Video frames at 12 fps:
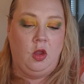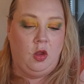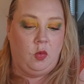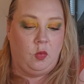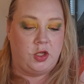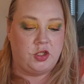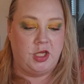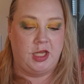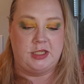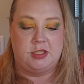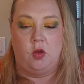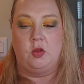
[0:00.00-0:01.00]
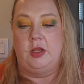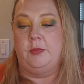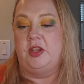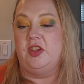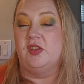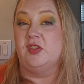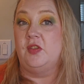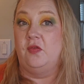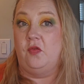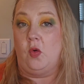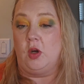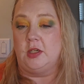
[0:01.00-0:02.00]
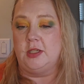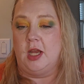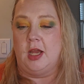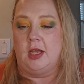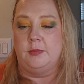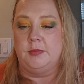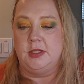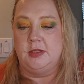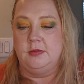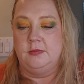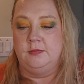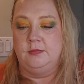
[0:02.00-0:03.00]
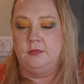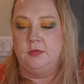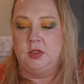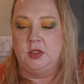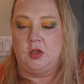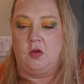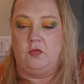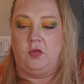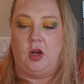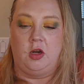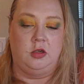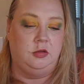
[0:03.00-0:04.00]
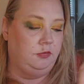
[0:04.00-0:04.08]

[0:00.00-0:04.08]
which has only been used 4 times so far.